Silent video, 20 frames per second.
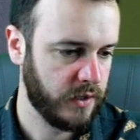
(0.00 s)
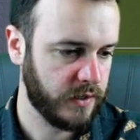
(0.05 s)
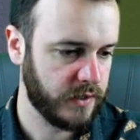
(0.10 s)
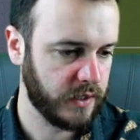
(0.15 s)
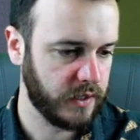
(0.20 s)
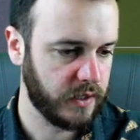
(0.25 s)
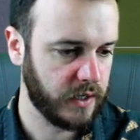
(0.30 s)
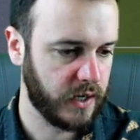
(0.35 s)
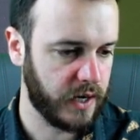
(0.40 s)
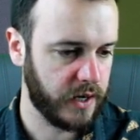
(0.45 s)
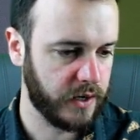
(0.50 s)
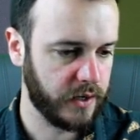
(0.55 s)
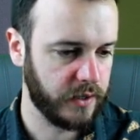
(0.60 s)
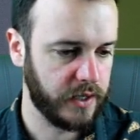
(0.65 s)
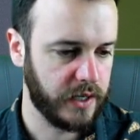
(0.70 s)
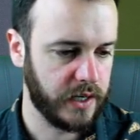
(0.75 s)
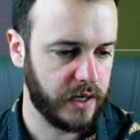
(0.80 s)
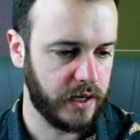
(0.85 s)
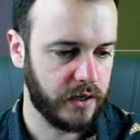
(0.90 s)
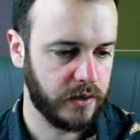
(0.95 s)

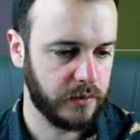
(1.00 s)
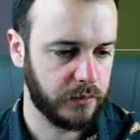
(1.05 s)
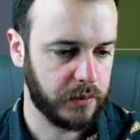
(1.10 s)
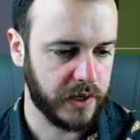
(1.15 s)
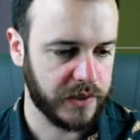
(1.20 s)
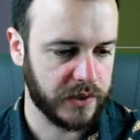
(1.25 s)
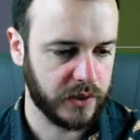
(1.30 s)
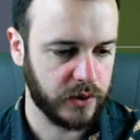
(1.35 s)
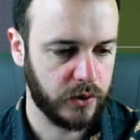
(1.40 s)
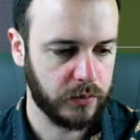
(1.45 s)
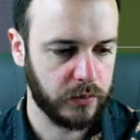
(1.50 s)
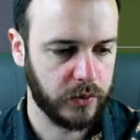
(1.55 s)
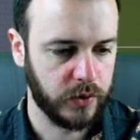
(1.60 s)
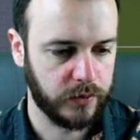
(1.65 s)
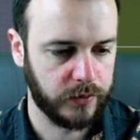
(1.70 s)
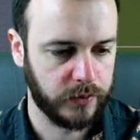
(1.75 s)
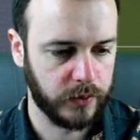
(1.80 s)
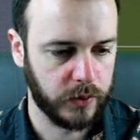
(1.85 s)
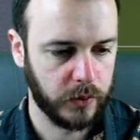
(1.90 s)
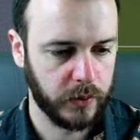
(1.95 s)
Singano now plays a long
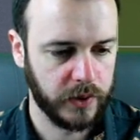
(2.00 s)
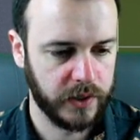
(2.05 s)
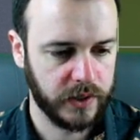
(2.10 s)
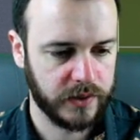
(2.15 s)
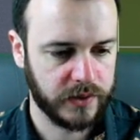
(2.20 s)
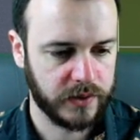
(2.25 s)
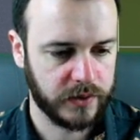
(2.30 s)
ball forward.